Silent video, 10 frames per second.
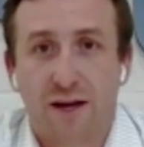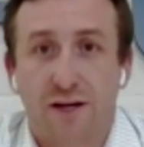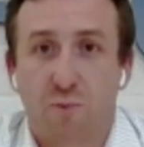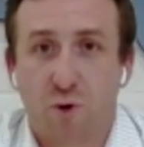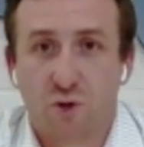
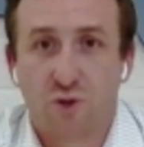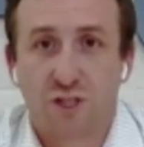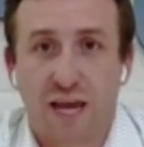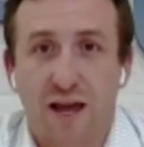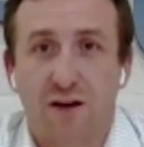commercial
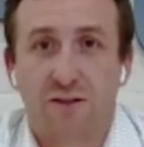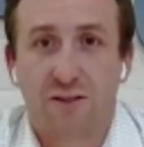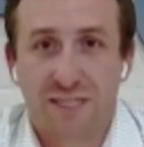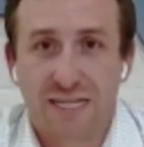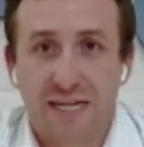scale
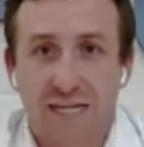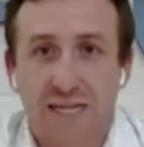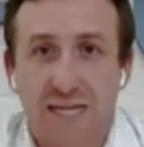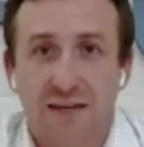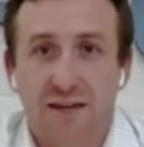
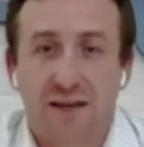DLE